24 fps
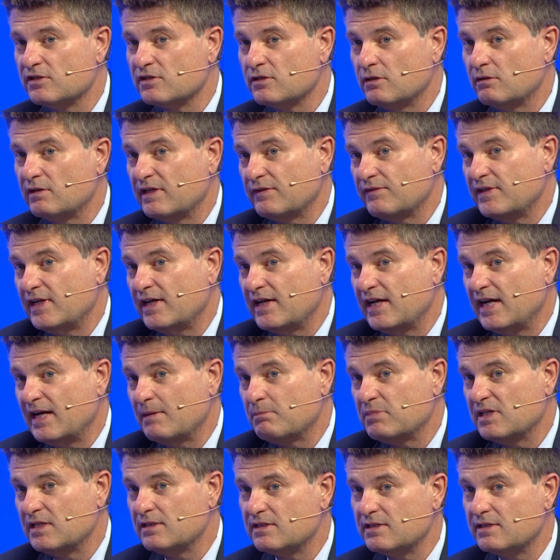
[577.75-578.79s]
So if that
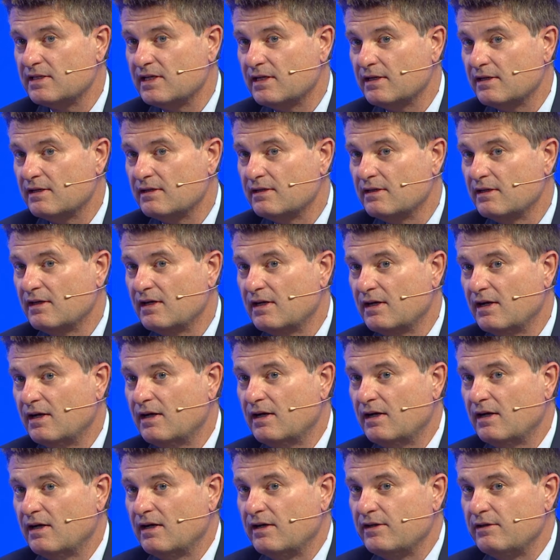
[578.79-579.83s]
happens, then
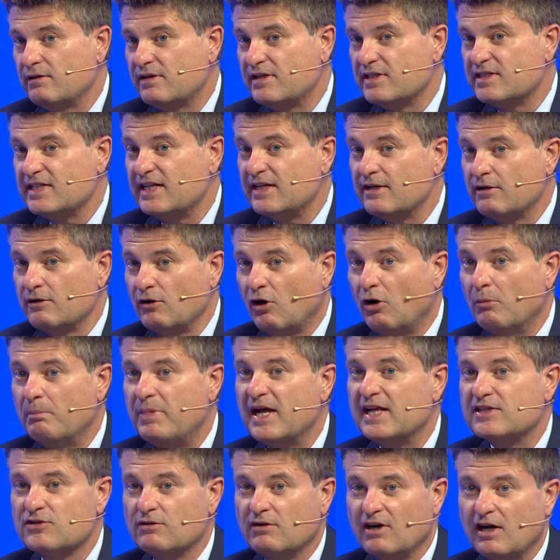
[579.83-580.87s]
you can say that all
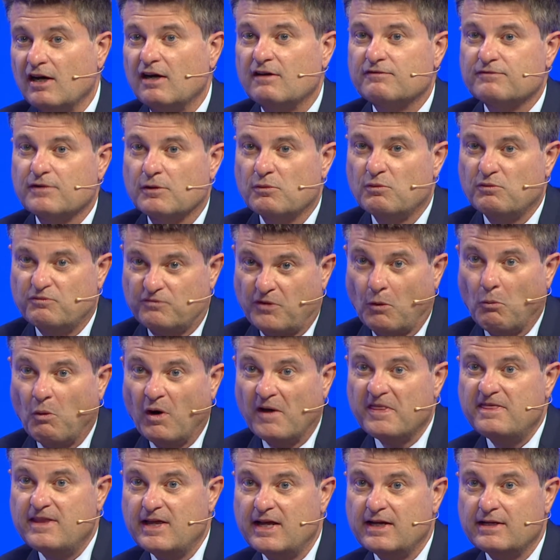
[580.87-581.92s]
bets are off. For
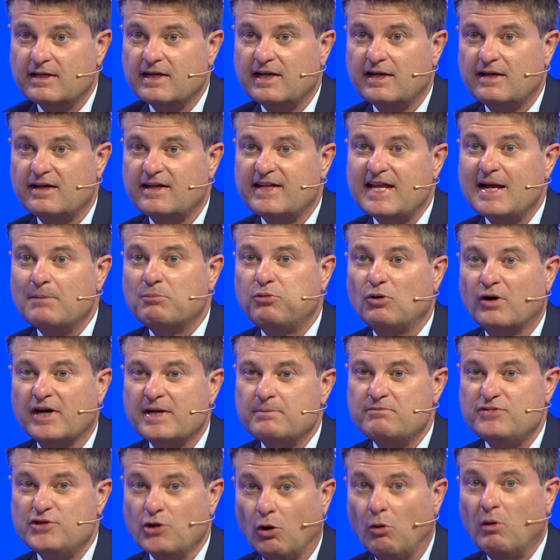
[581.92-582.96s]
one thing, then at that
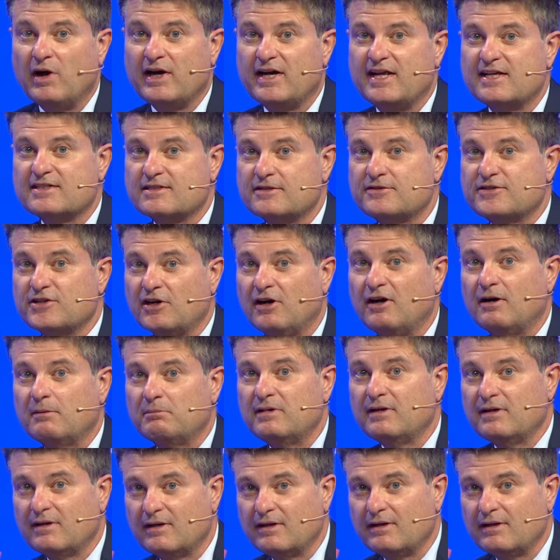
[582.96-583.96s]
point, no one has a job.